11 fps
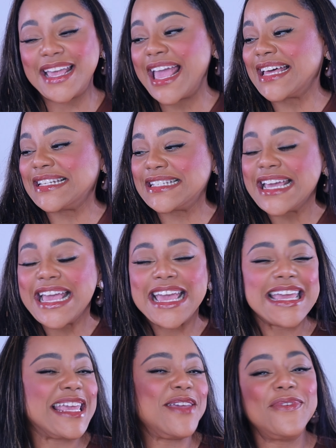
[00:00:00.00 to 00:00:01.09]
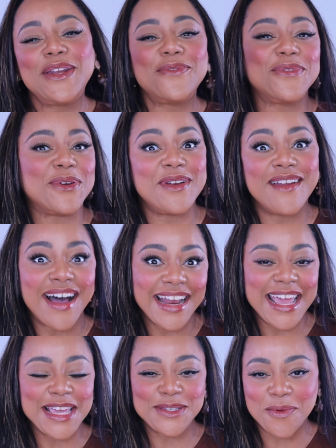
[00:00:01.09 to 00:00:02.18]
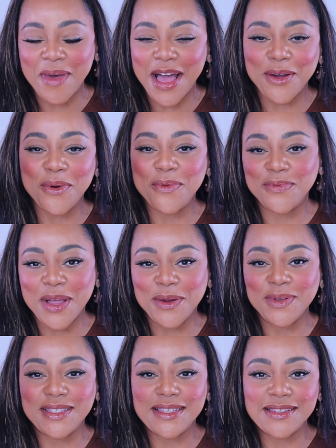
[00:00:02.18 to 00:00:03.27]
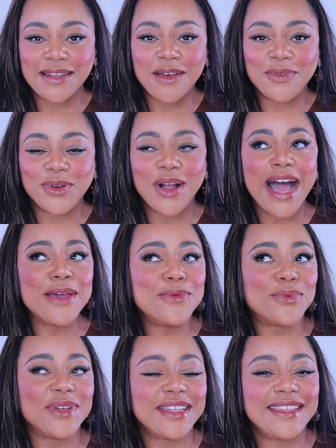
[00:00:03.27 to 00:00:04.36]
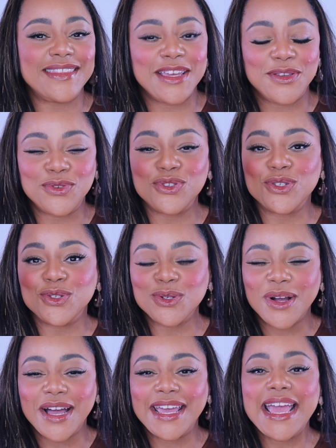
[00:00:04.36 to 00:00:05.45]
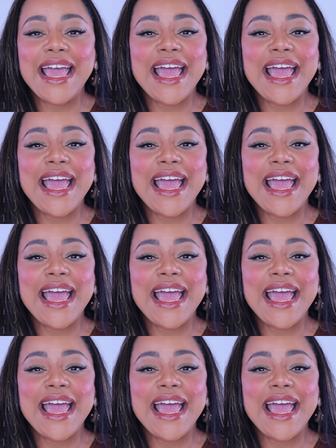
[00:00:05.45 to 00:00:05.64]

And even if you're not a tobacco fragrances lover, I really think you should try